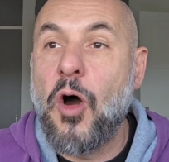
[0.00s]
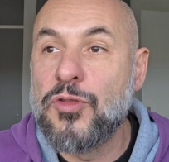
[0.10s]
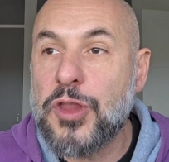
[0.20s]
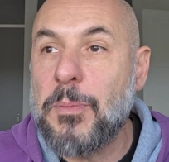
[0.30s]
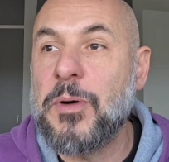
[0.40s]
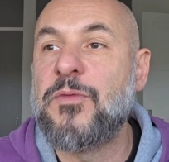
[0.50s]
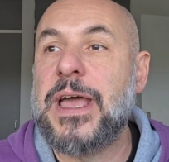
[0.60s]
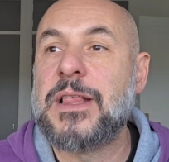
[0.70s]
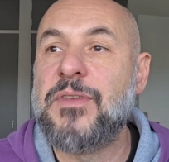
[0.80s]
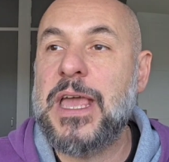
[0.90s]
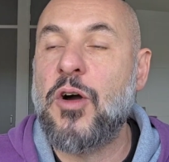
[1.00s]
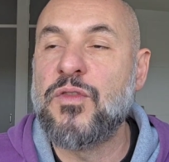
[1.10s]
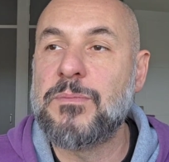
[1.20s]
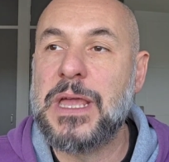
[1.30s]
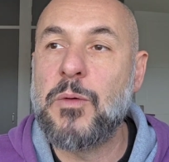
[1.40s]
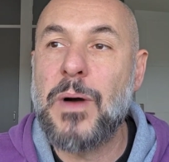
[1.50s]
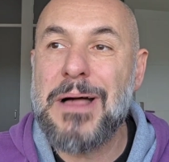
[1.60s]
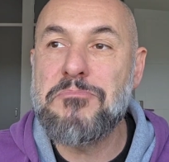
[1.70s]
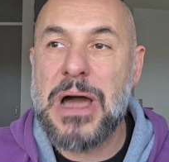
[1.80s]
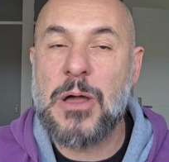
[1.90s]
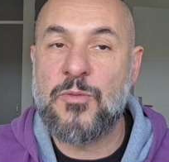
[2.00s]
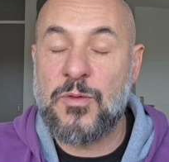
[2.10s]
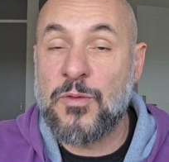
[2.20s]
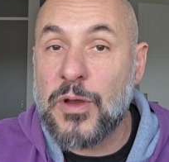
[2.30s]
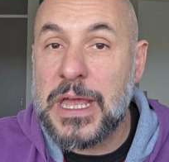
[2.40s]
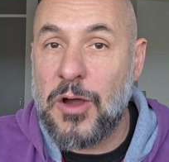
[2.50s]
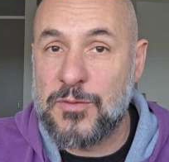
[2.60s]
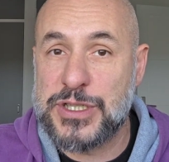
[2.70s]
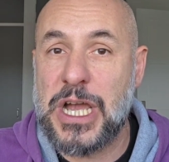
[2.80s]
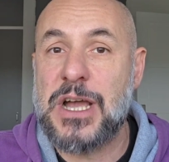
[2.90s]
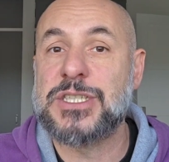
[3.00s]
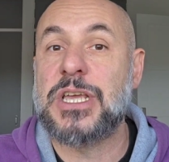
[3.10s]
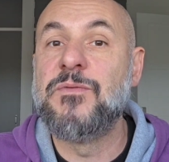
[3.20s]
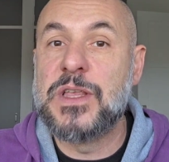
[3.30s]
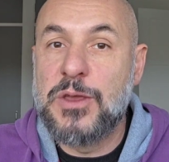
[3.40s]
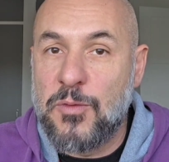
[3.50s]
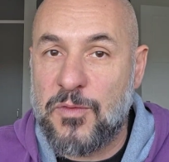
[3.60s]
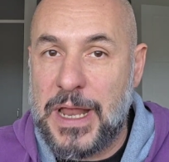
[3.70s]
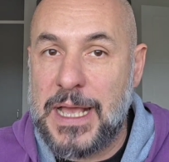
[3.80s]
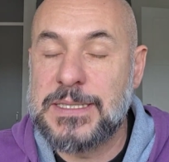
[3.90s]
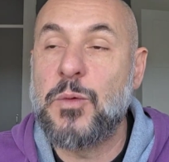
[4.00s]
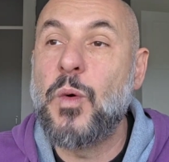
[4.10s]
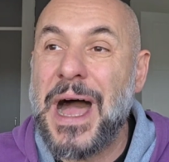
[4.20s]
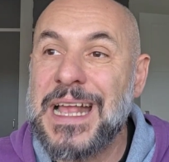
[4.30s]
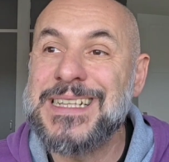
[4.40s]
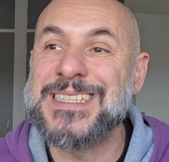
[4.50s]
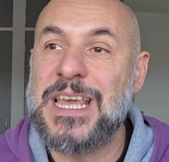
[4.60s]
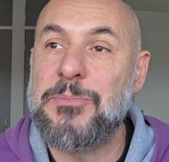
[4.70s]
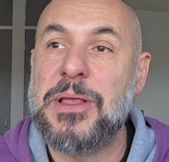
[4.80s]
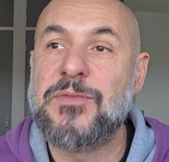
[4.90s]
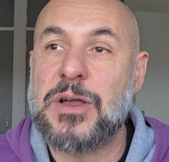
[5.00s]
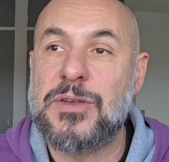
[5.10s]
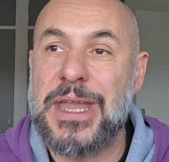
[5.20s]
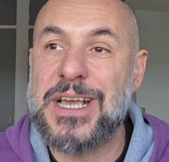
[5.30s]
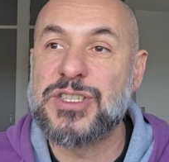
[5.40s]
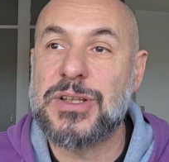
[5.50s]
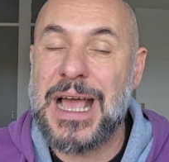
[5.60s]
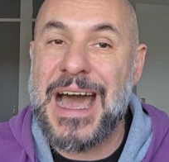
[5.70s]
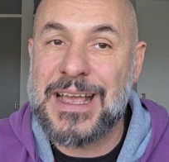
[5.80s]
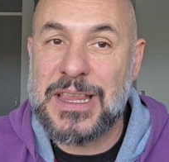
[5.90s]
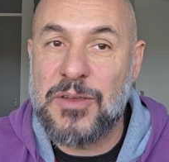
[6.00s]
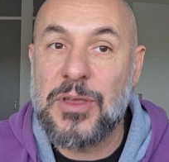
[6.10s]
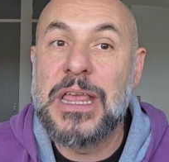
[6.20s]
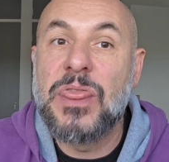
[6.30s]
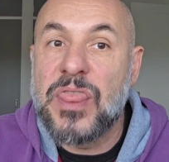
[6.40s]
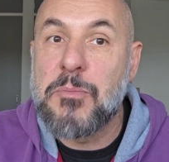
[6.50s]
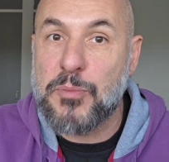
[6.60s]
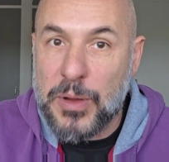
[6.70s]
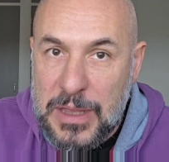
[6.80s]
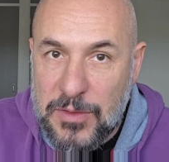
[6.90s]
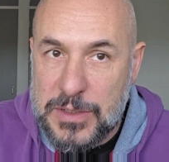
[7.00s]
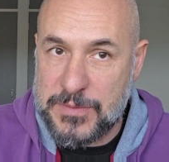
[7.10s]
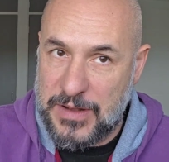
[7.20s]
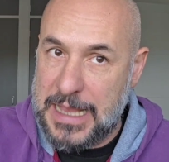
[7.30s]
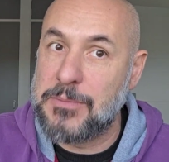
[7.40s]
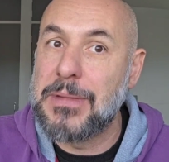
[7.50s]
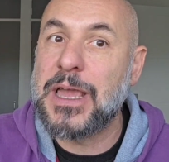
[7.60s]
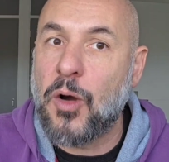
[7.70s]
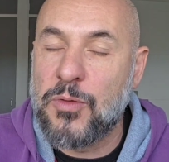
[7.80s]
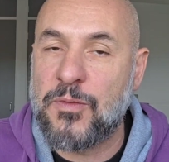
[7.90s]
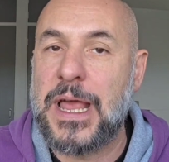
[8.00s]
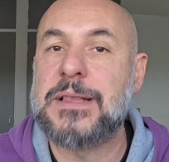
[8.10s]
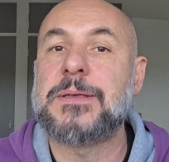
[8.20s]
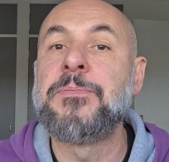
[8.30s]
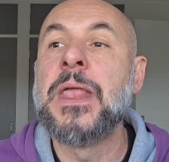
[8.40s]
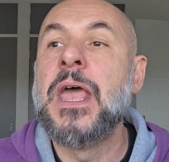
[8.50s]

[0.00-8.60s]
On top of that, they offered me 1 month free of charge in the new flat, whilst keeping the connection active in the previous flat, in my old flat.